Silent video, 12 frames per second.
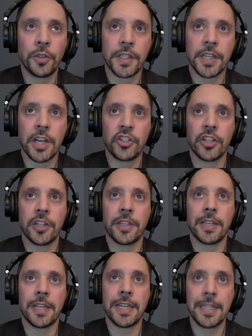
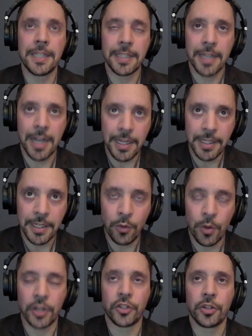discussion is
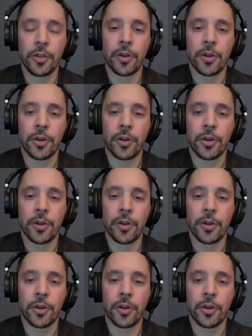consequential.